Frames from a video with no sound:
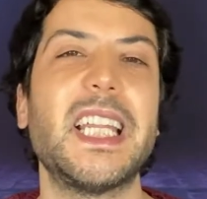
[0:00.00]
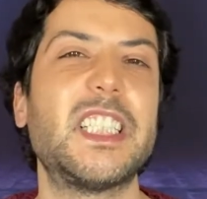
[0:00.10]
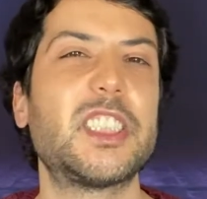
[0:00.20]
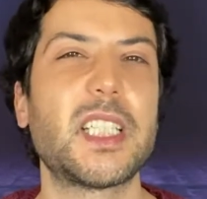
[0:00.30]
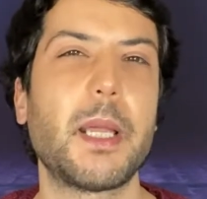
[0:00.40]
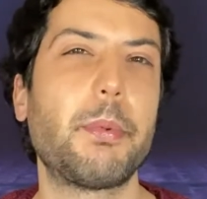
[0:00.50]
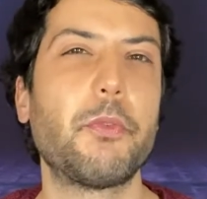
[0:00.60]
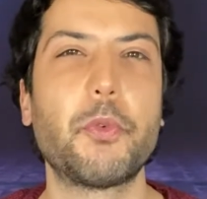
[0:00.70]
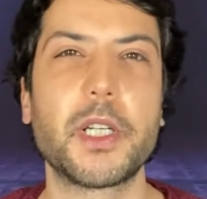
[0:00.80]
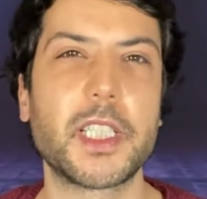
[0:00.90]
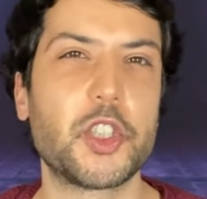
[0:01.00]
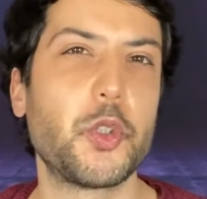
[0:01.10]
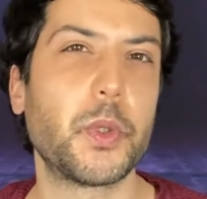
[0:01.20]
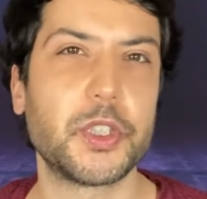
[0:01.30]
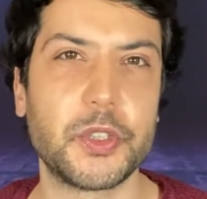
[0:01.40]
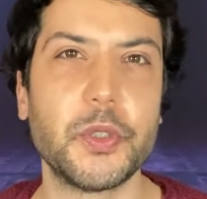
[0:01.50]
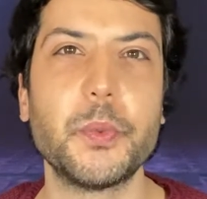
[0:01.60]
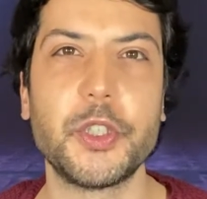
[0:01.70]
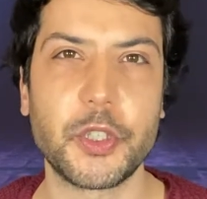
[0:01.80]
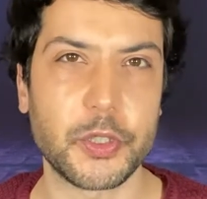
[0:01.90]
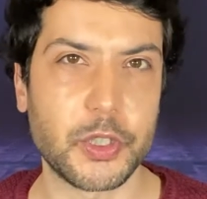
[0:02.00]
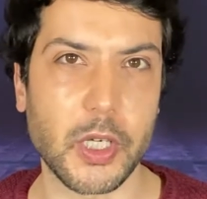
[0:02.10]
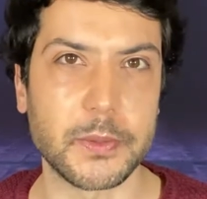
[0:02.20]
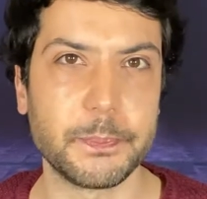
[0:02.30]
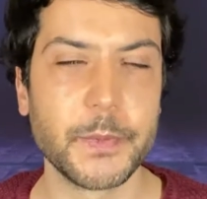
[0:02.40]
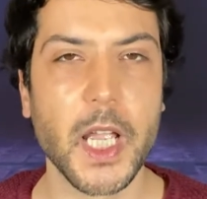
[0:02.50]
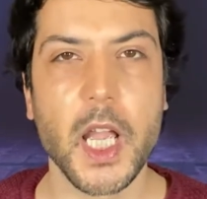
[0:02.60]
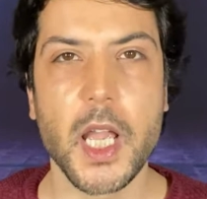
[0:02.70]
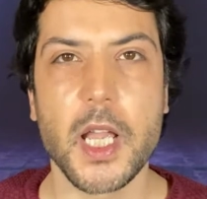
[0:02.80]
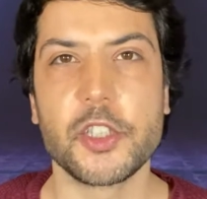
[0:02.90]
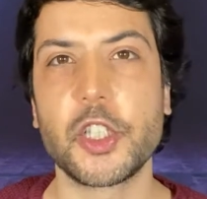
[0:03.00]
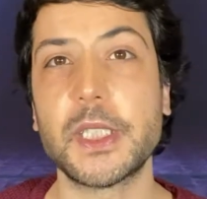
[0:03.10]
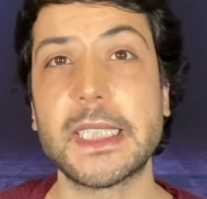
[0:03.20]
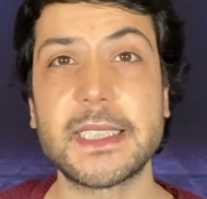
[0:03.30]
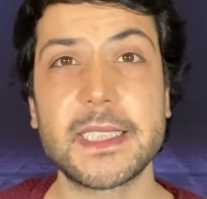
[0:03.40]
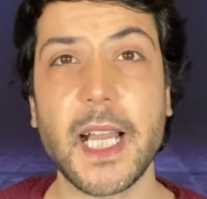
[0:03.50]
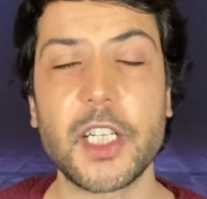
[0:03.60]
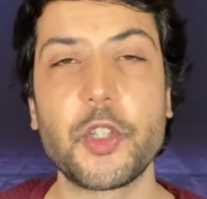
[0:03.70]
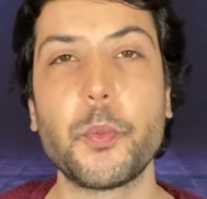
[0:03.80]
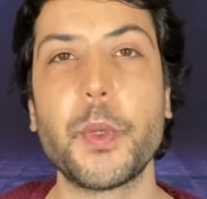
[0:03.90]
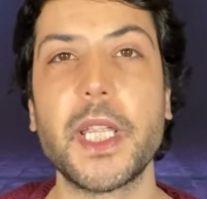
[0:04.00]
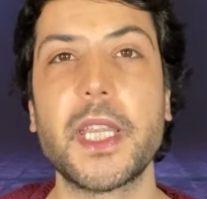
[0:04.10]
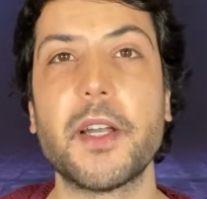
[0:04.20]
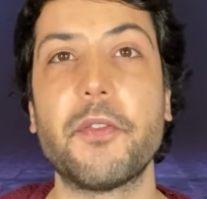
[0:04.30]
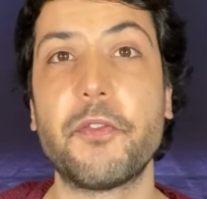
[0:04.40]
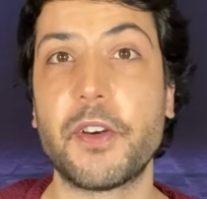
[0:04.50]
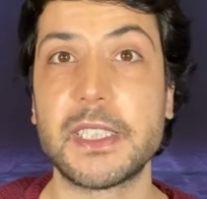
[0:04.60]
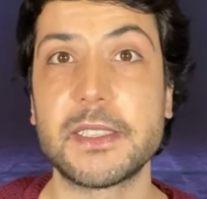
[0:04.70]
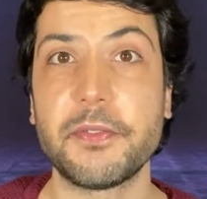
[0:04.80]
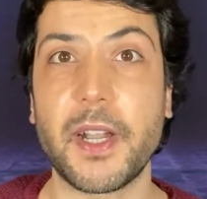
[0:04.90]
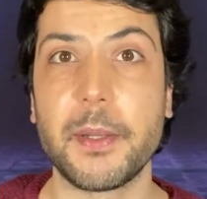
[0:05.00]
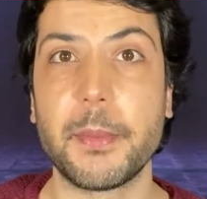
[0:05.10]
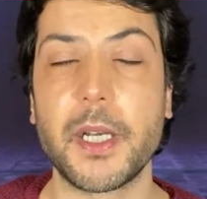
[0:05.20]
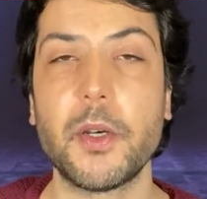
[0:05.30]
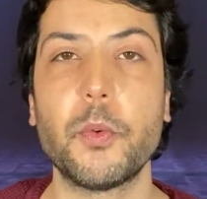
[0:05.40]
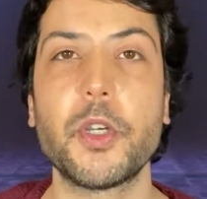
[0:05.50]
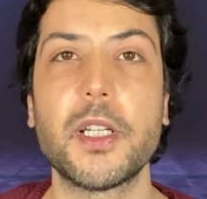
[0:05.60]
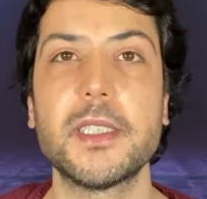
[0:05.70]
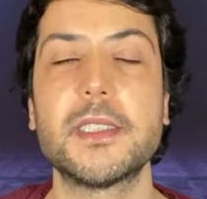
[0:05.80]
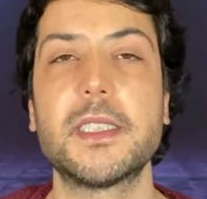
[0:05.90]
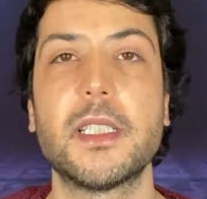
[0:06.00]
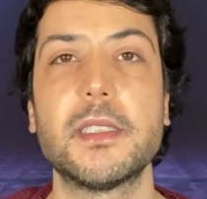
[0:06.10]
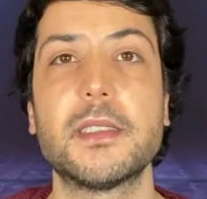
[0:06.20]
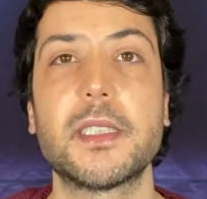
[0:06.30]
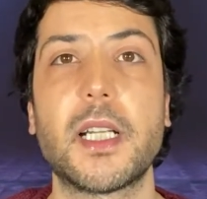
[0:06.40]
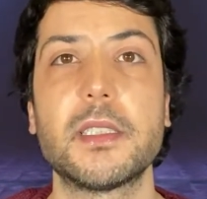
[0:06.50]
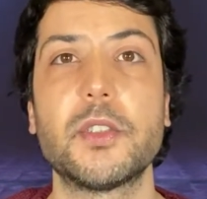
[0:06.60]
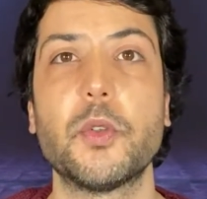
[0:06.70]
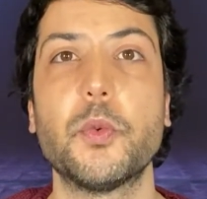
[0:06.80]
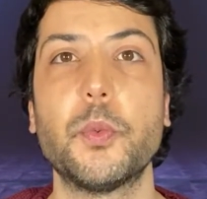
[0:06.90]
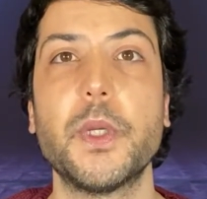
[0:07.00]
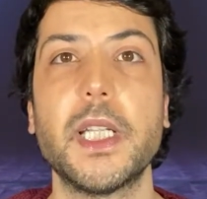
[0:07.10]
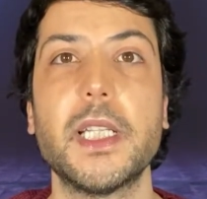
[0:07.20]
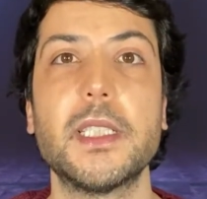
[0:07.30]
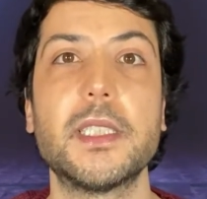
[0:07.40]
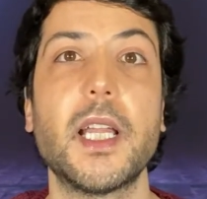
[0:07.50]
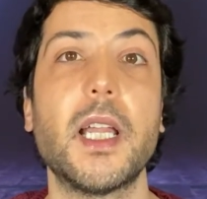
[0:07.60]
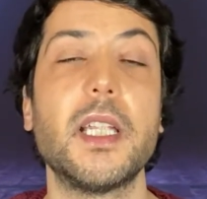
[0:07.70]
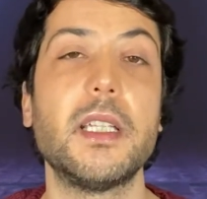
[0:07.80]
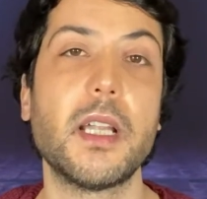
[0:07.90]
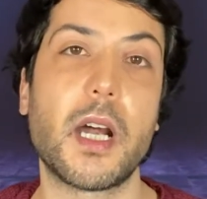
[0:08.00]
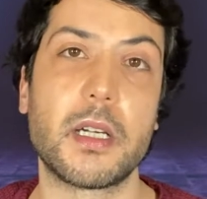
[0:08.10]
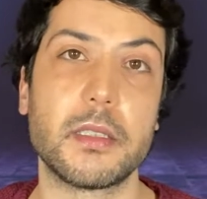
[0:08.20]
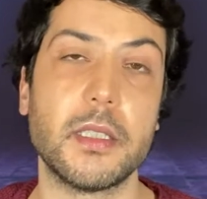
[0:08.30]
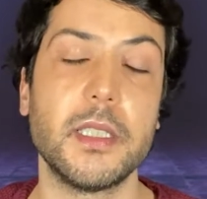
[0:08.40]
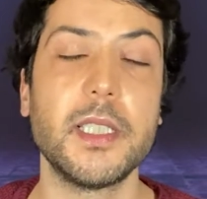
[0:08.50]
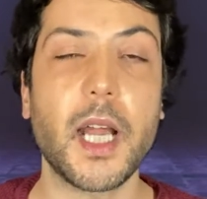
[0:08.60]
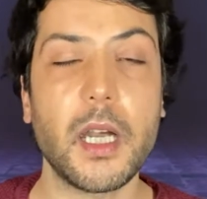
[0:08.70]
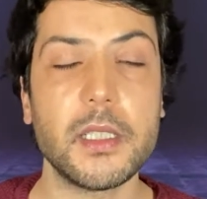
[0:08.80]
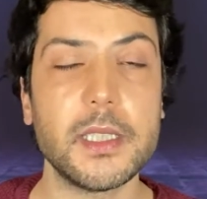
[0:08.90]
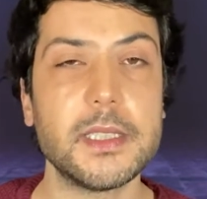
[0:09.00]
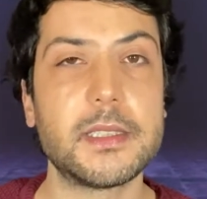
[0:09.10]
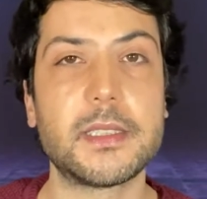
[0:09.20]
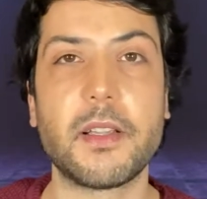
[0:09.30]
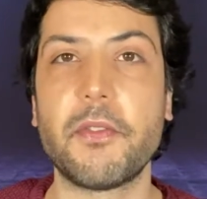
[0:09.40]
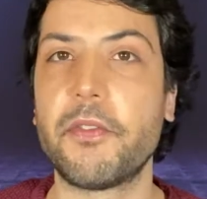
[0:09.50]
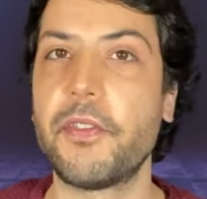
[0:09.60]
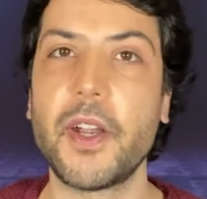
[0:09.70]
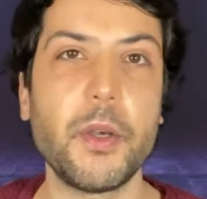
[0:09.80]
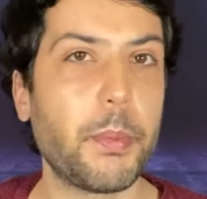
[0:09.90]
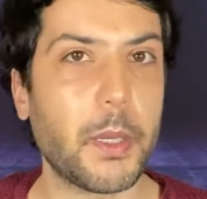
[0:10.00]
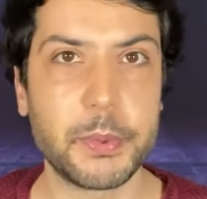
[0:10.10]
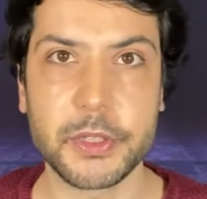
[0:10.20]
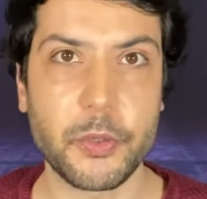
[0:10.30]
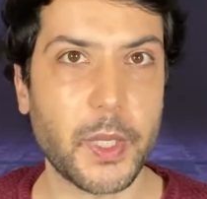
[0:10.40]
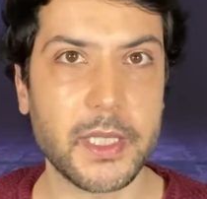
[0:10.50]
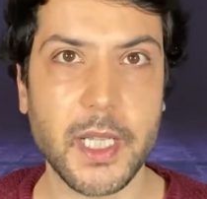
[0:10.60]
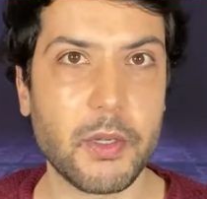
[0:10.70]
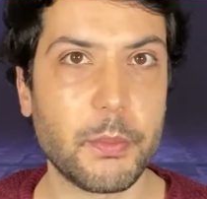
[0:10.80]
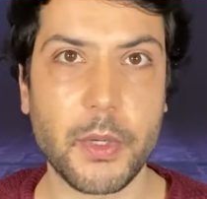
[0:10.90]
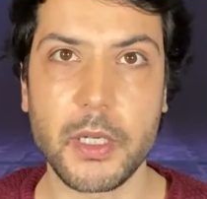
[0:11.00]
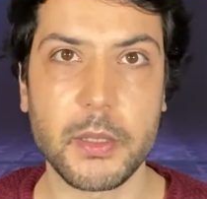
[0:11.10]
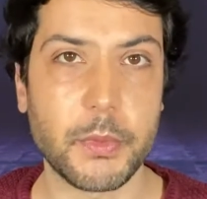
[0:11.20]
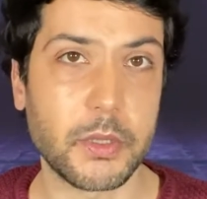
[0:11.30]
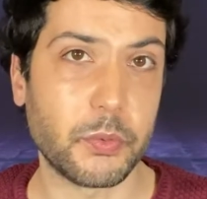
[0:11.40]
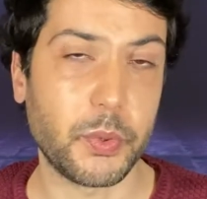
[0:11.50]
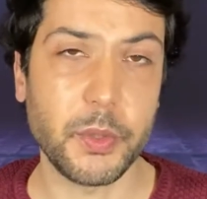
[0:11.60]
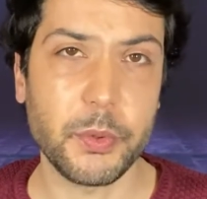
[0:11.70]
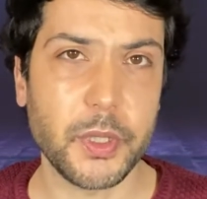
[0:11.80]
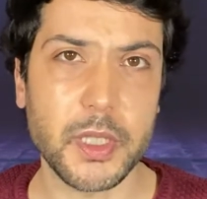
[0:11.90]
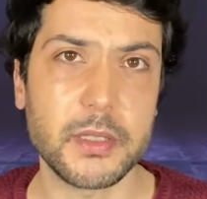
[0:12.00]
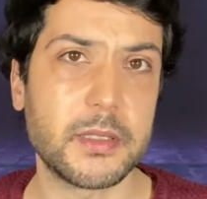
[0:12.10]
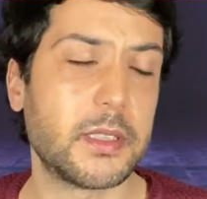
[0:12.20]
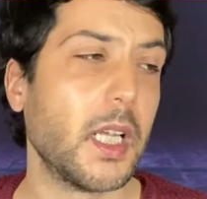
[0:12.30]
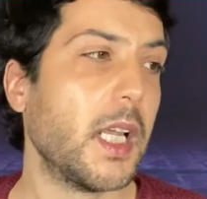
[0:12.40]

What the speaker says: each type of work that you want to do with your doll. So let's start with the first fiber. We're going to start with yarn. Yarn is very popular right now among rerouters,